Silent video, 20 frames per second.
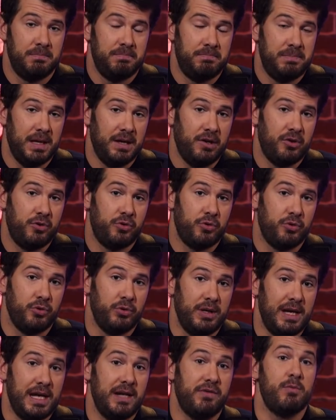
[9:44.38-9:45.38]
big
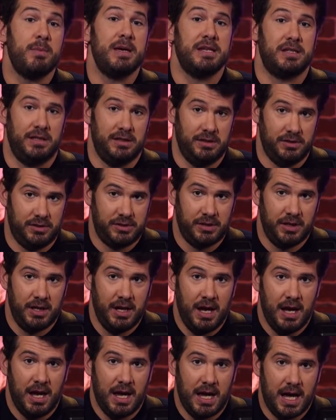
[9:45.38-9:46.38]
creative misses,
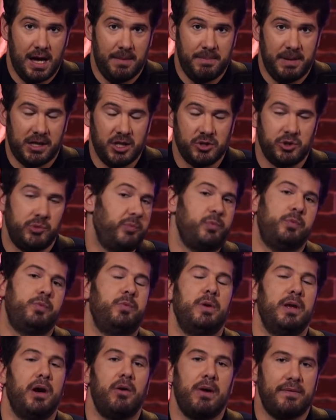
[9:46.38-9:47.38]
because
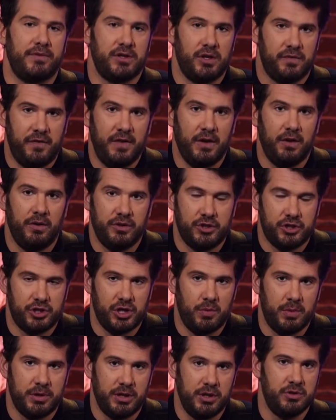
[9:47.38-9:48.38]
we don't have to fill the
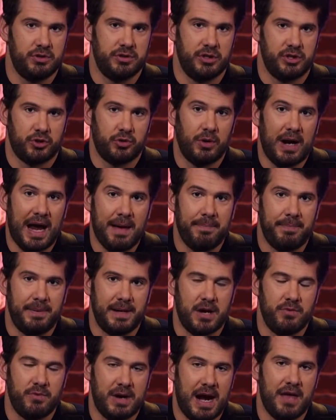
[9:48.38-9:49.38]
show with useless crap,
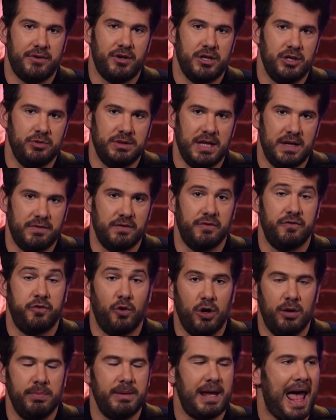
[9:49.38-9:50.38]
and I'd rather you leave
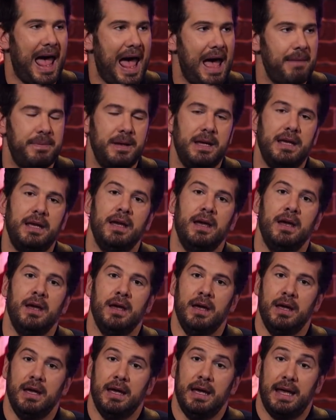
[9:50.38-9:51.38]
informed, happy,
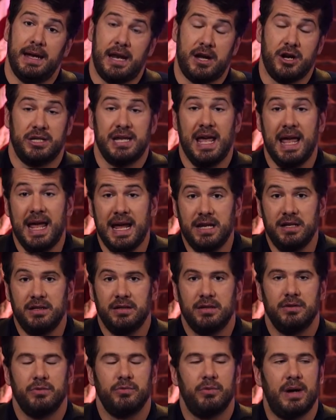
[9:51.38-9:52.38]
and
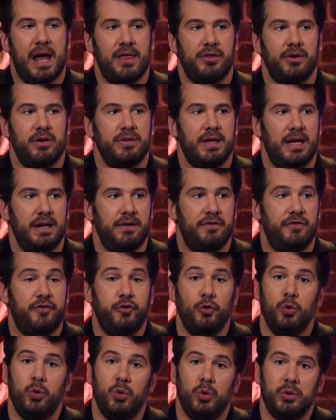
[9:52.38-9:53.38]
entertained rather than
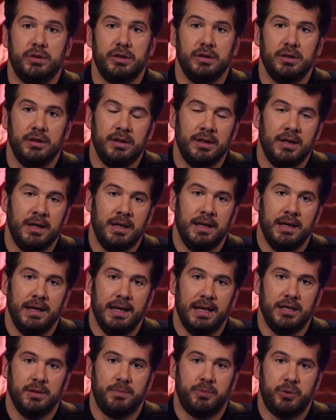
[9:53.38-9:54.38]
fooled
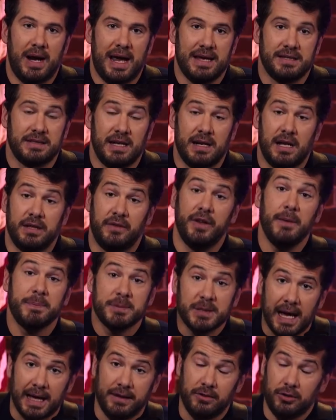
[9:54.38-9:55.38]
and depressed. And on the flip
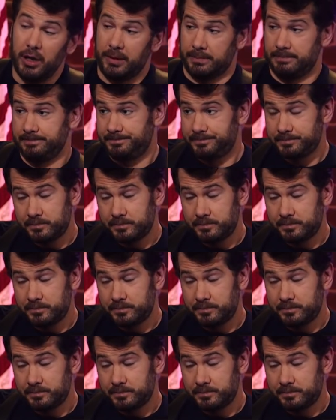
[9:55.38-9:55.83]
side, look,